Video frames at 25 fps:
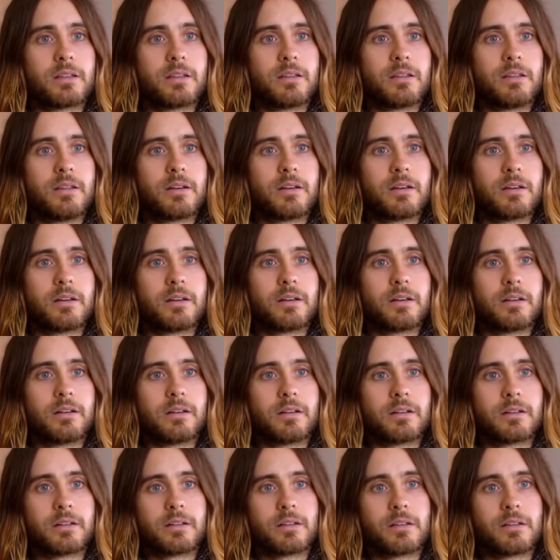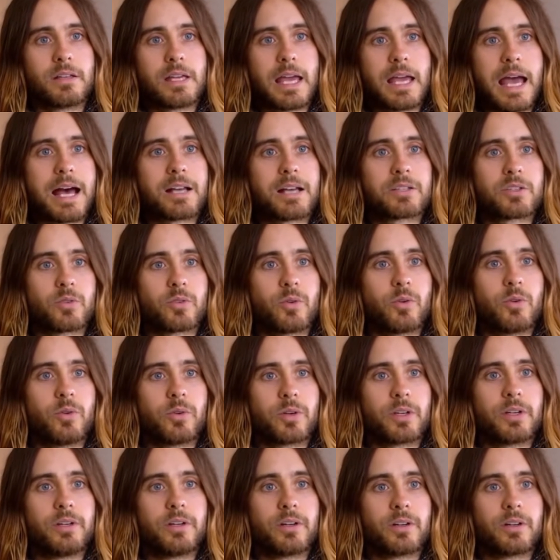the the asshole
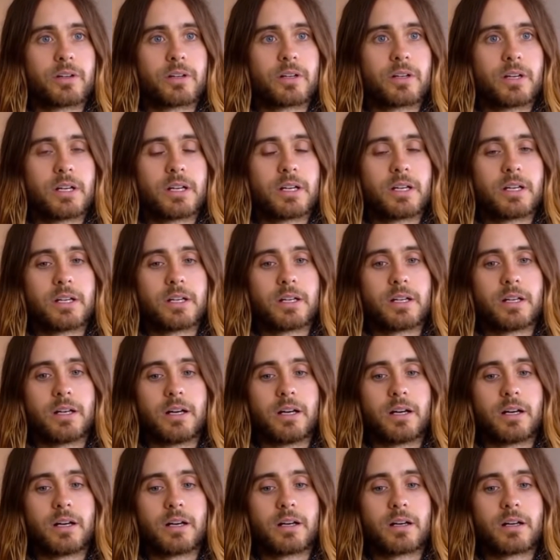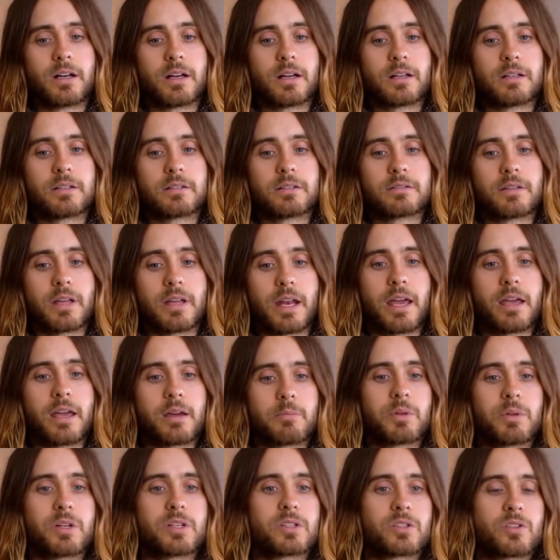here. Uh, today
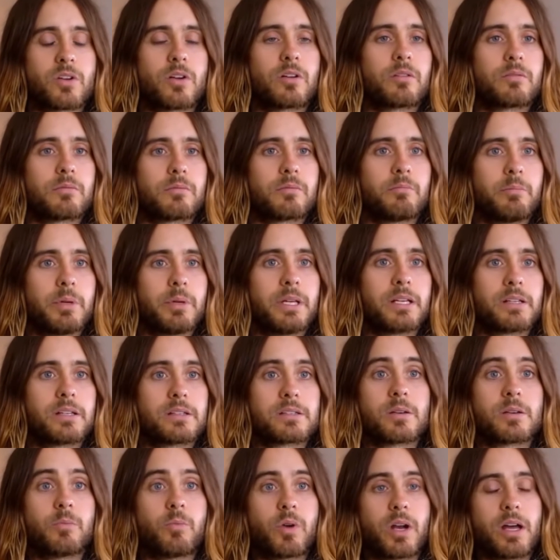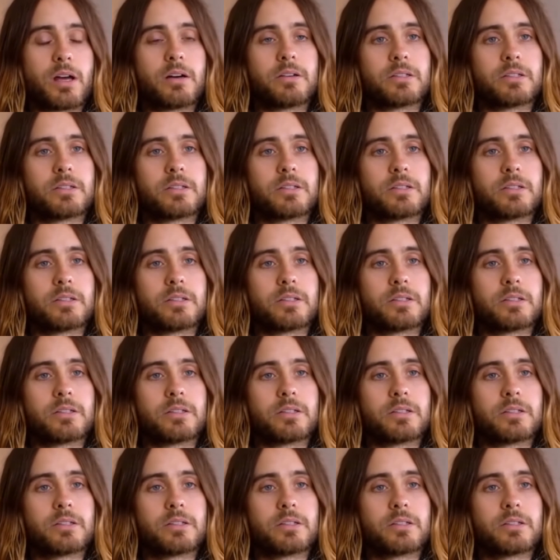I'm going to start being someone